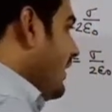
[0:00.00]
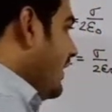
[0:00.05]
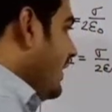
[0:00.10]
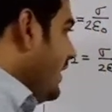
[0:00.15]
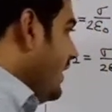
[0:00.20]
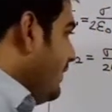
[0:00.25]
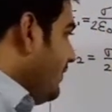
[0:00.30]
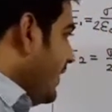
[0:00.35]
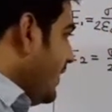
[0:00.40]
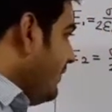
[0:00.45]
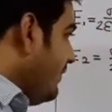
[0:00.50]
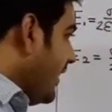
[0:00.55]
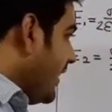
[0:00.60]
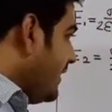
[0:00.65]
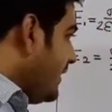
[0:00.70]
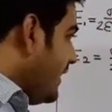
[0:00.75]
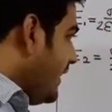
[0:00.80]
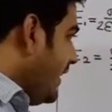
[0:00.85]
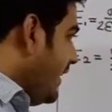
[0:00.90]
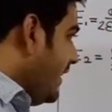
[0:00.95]
E1
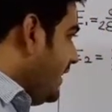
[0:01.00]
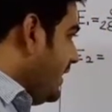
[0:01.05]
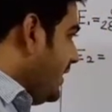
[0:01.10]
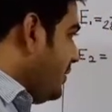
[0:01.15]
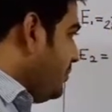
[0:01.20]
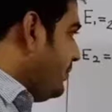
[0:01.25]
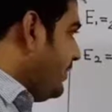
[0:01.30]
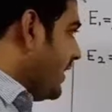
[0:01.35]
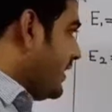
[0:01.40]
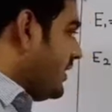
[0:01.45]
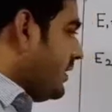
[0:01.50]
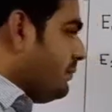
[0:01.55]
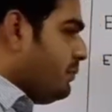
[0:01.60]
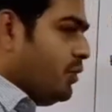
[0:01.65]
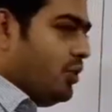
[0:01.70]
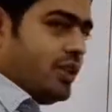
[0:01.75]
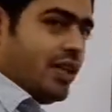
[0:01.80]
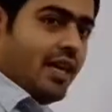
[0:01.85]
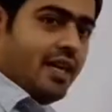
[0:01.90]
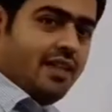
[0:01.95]
vector and E2 vector
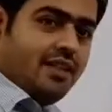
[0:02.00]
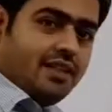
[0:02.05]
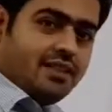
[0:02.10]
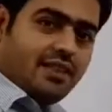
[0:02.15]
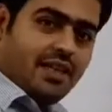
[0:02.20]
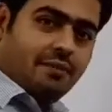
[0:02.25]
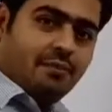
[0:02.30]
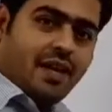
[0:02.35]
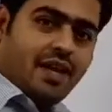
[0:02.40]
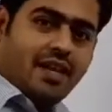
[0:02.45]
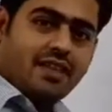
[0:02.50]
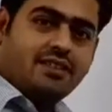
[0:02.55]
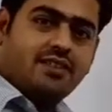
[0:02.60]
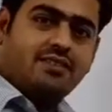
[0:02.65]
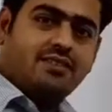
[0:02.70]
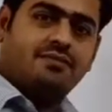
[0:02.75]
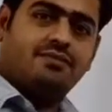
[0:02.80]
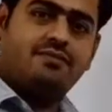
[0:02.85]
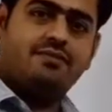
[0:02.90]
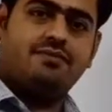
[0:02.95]
both are in the same
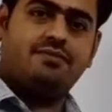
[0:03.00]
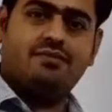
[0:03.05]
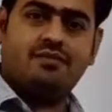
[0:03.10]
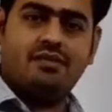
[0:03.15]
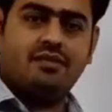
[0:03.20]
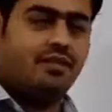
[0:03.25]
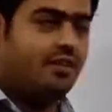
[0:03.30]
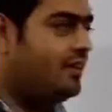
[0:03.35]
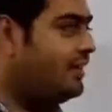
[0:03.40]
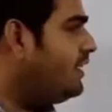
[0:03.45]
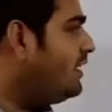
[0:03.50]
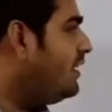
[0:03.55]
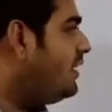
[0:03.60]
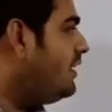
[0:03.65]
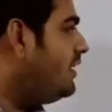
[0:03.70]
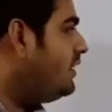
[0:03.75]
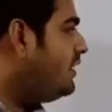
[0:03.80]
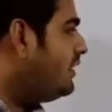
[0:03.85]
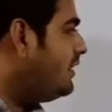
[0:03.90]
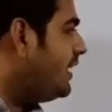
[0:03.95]
direction.
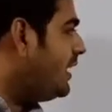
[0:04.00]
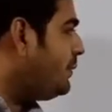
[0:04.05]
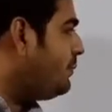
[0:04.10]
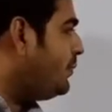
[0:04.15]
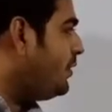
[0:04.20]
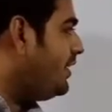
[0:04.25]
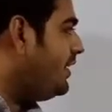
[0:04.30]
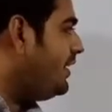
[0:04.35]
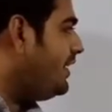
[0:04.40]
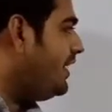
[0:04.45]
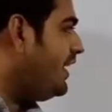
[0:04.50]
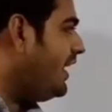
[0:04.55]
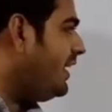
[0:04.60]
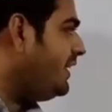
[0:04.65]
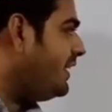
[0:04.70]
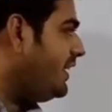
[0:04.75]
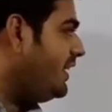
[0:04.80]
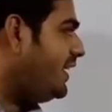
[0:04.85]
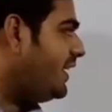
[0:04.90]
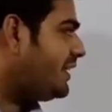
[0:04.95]
Therefore
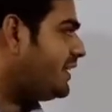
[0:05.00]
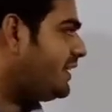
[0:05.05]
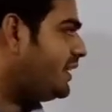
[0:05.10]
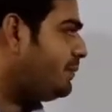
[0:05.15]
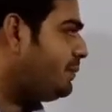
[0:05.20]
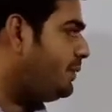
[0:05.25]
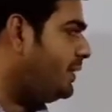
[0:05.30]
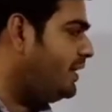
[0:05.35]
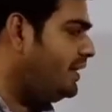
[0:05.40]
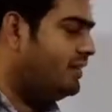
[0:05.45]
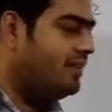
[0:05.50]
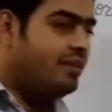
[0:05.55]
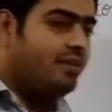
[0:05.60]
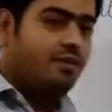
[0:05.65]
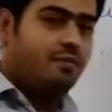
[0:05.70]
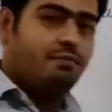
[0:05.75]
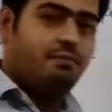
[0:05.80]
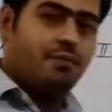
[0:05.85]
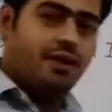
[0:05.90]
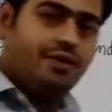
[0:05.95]
net electric
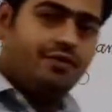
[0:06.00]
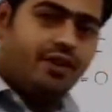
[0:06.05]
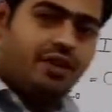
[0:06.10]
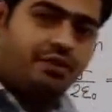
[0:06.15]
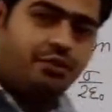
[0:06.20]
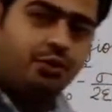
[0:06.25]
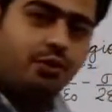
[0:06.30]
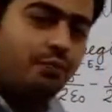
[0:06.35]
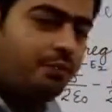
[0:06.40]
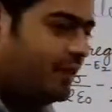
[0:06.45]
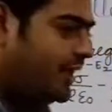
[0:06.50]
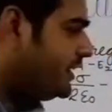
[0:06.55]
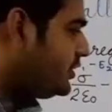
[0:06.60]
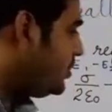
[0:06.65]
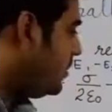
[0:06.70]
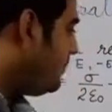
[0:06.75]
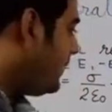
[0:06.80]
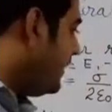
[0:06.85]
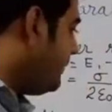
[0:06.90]
field between two plates of